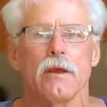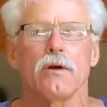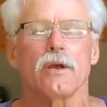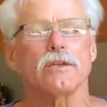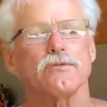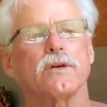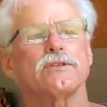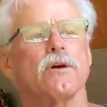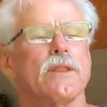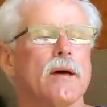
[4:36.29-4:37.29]
Okay, so I
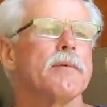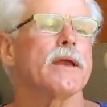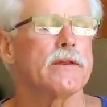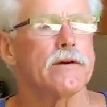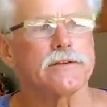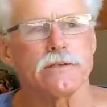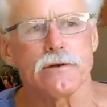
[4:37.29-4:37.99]
saw that back in nineteen